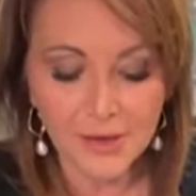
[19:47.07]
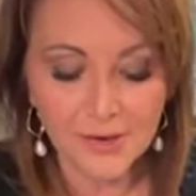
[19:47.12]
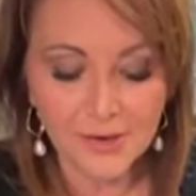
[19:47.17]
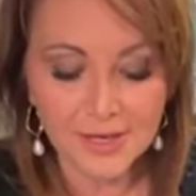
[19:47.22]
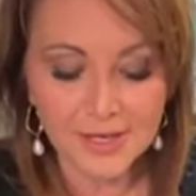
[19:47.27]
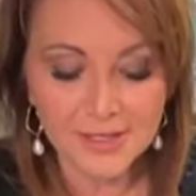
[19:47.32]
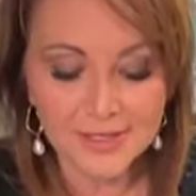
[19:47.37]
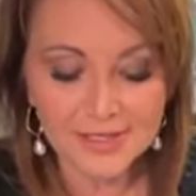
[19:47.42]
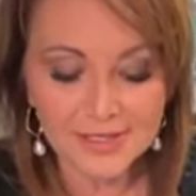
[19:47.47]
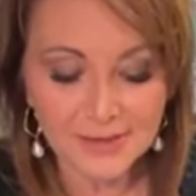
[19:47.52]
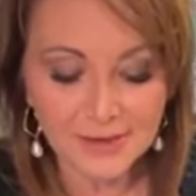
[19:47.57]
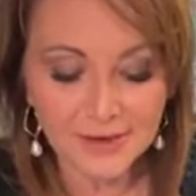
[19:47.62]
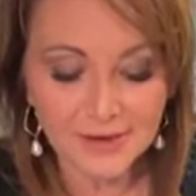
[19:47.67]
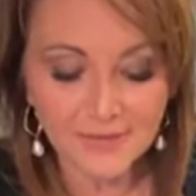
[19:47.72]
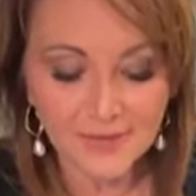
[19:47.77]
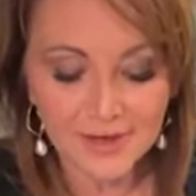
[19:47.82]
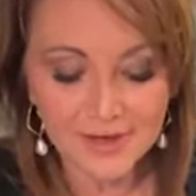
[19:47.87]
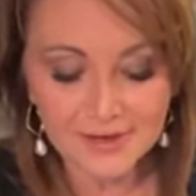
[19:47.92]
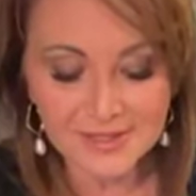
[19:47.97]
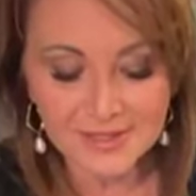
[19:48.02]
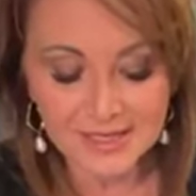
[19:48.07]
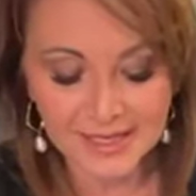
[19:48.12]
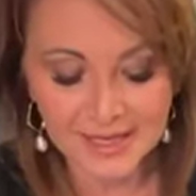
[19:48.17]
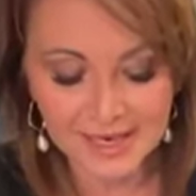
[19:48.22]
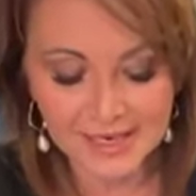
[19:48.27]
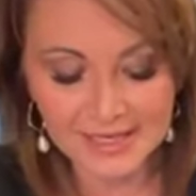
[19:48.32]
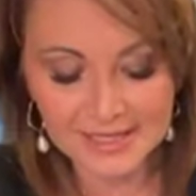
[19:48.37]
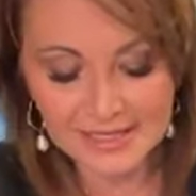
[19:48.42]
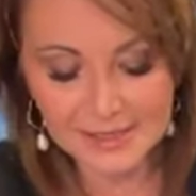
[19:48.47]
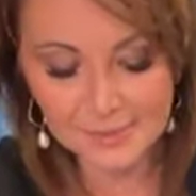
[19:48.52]
you can sort of use it
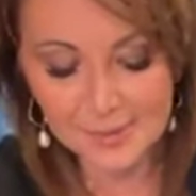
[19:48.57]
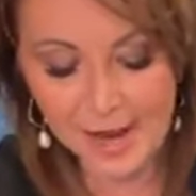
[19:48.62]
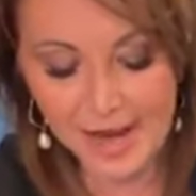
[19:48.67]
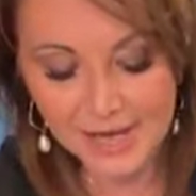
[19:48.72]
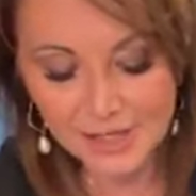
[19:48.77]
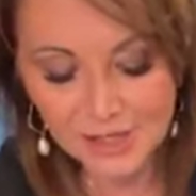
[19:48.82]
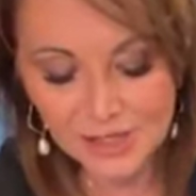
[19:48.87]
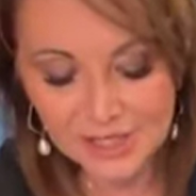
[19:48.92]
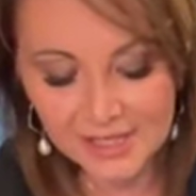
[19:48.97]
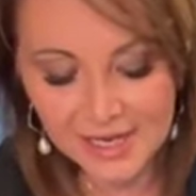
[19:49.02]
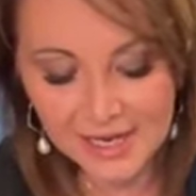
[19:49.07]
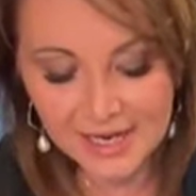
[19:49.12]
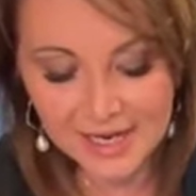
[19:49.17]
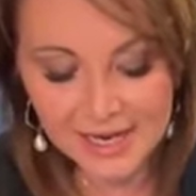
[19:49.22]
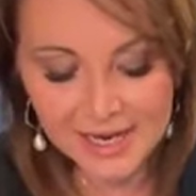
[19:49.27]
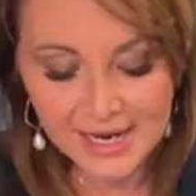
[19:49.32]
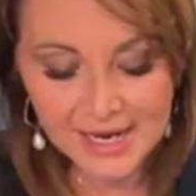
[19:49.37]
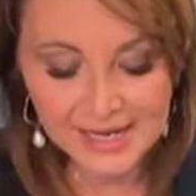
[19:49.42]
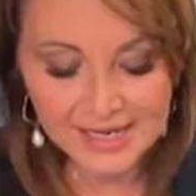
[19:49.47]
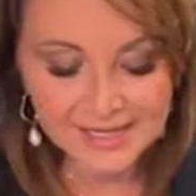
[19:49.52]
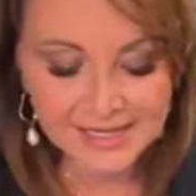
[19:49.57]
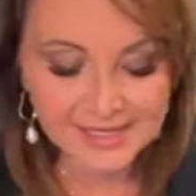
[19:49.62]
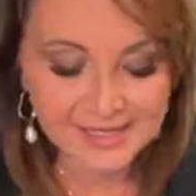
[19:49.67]
like a spatula